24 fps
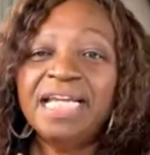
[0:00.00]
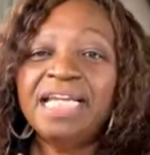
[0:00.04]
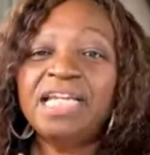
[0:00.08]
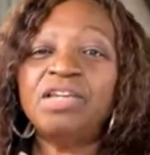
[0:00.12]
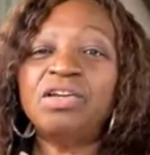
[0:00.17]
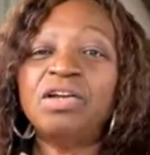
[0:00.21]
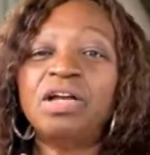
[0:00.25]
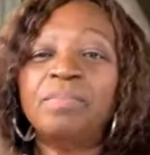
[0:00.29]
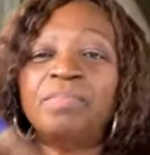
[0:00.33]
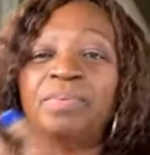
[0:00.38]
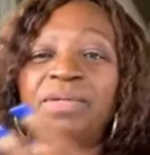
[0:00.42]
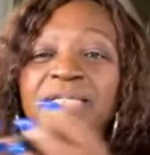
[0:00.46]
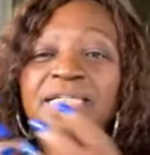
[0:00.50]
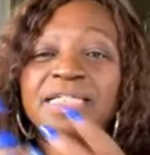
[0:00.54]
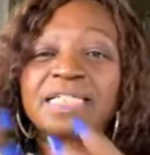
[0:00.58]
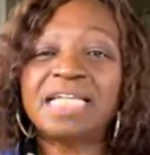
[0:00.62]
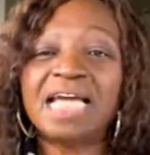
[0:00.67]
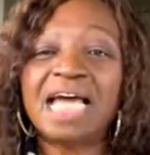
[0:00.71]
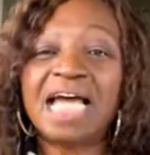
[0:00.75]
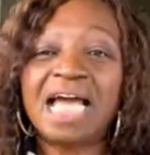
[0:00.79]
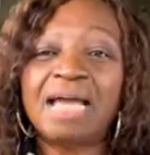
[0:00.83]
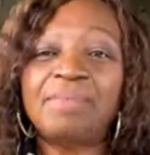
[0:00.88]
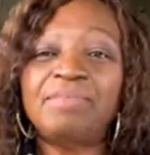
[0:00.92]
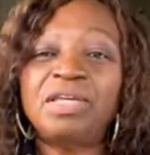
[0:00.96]
you can put the
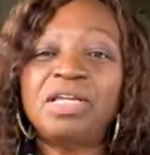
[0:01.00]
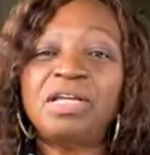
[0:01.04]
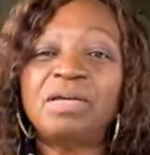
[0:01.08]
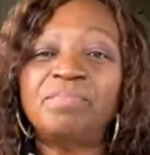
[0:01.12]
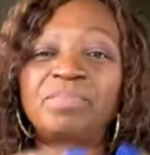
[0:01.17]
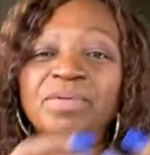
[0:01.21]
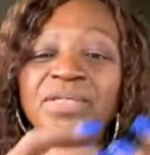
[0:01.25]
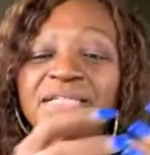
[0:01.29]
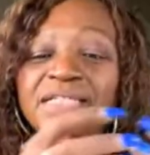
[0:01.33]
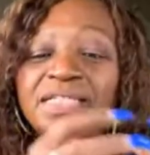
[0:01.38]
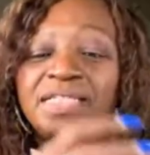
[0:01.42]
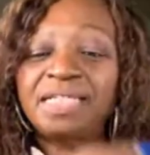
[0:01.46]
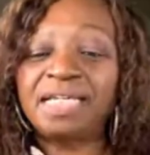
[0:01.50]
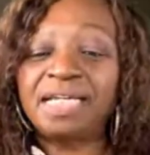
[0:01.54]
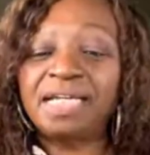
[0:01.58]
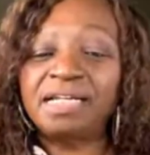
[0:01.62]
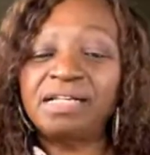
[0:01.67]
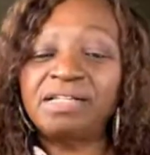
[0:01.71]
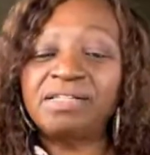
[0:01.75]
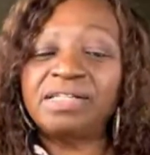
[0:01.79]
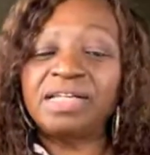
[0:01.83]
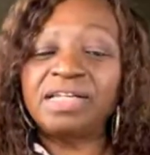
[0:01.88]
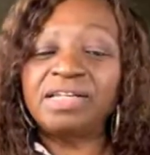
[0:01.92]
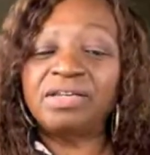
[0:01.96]
time, you can put the
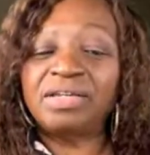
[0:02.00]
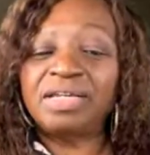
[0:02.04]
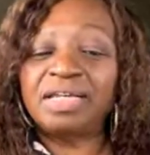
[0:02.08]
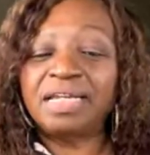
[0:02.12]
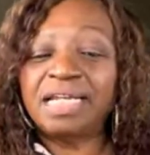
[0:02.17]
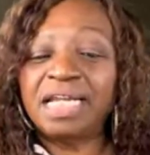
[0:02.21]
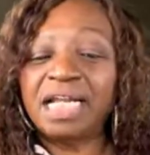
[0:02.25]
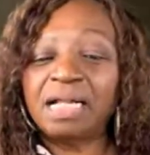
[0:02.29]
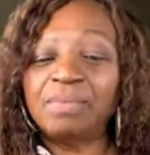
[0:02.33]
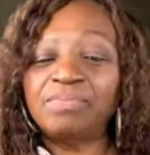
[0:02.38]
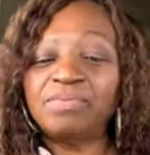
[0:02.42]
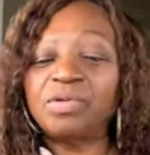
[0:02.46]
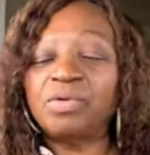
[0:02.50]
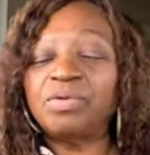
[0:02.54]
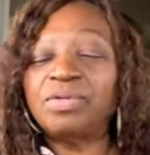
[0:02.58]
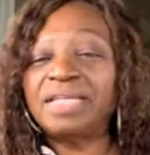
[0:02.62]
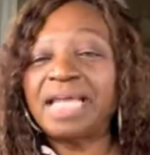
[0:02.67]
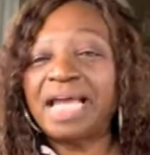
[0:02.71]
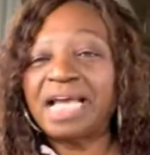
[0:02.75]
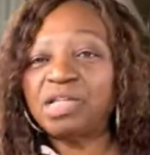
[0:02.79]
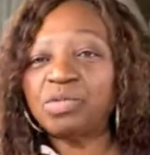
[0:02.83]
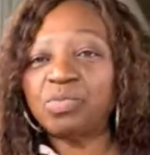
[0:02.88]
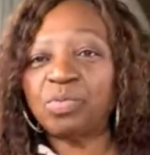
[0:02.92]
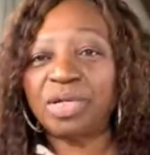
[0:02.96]
skills, and you can help. So
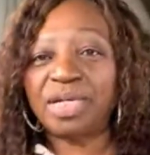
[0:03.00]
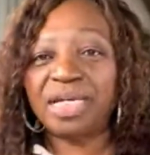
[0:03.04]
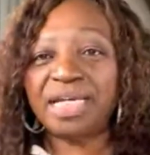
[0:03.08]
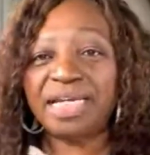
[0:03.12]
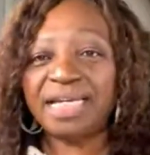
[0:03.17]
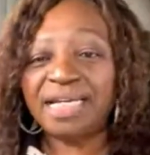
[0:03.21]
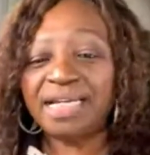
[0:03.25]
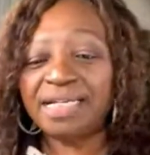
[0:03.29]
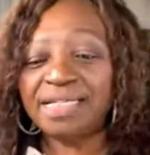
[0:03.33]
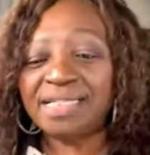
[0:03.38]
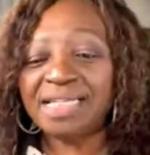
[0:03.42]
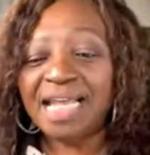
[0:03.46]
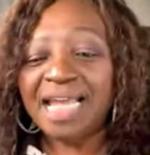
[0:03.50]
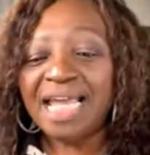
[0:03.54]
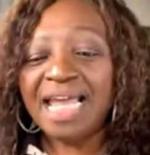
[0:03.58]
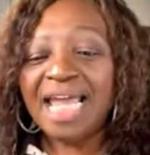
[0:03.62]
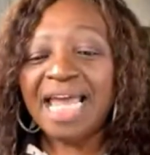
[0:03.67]
that's what it is.